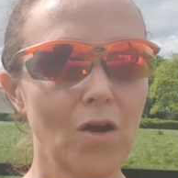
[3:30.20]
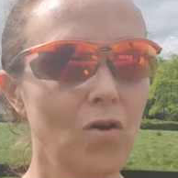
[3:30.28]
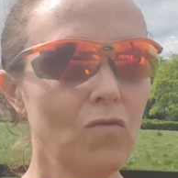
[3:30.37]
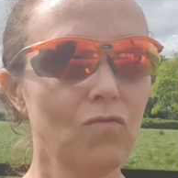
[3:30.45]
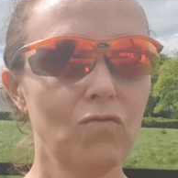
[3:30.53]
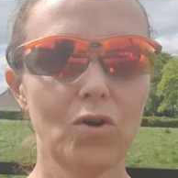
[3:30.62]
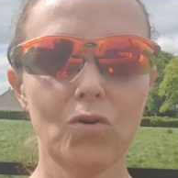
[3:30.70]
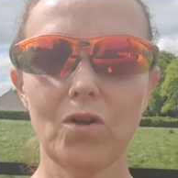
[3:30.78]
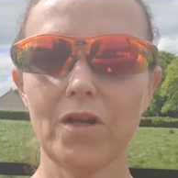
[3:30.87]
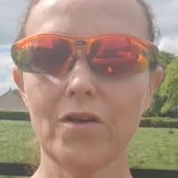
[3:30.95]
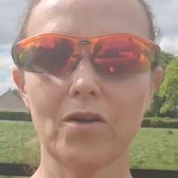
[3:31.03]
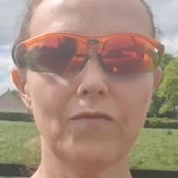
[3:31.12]

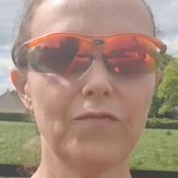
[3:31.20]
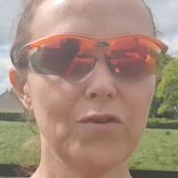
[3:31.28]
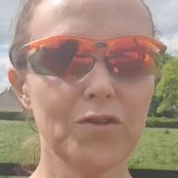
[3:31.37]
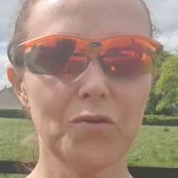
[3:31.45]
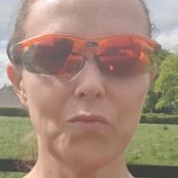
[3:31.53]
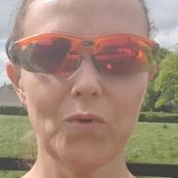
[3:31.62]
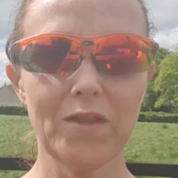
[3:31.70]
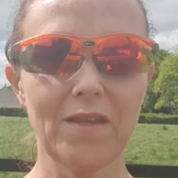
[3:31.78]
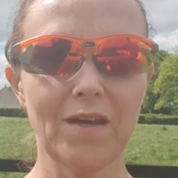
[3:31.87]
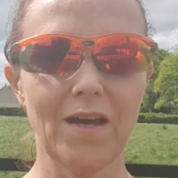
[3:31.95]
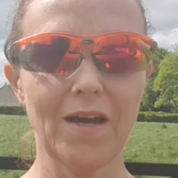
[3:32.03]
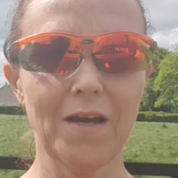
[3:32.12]
Rolling your foot with
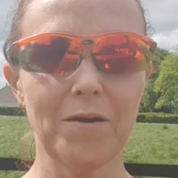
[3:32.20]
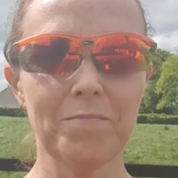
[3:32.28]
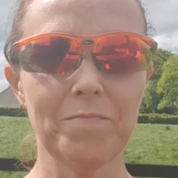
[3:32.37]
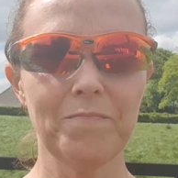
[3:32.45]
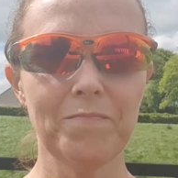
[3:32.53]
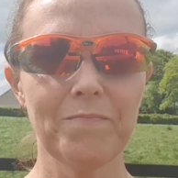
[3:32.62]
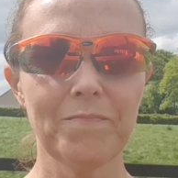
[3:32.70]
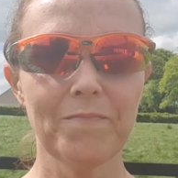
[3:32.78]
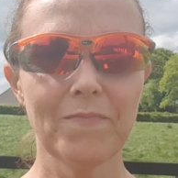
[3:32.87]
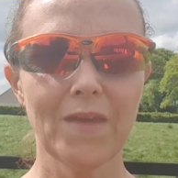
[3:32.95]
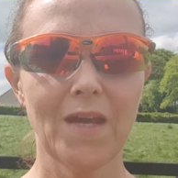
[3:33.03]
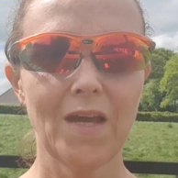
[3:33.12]
a
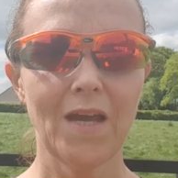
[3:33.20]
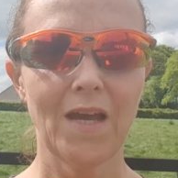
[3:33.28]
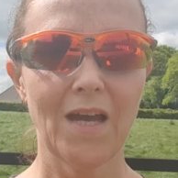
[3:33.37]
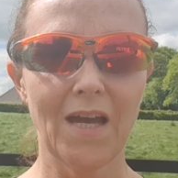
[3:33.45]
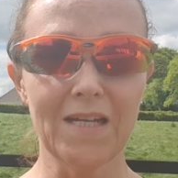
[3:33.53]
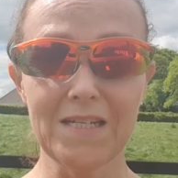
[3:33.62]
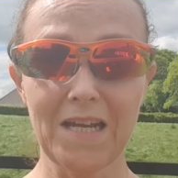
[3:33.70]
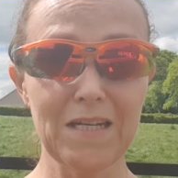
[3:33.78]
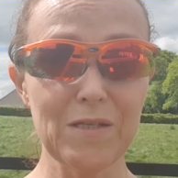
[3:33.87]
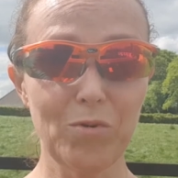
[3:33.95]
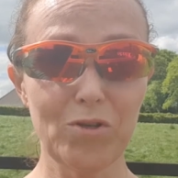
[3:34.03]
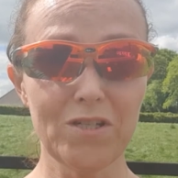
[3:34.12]

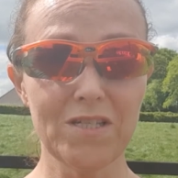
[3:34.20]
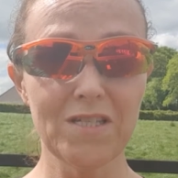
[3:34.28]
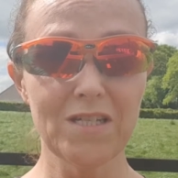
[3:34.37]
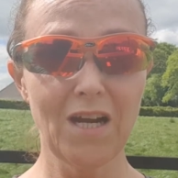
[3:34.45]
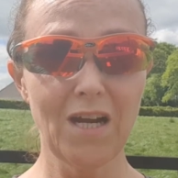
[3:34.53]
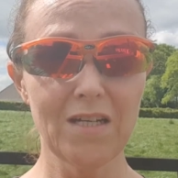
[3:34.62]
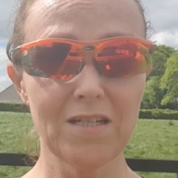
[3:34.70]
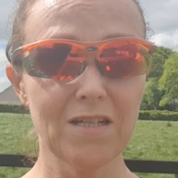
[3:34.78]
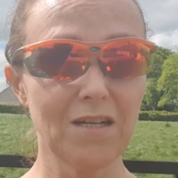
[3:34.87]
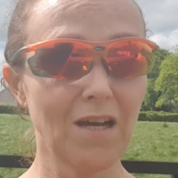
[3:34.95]
tennis ball to start.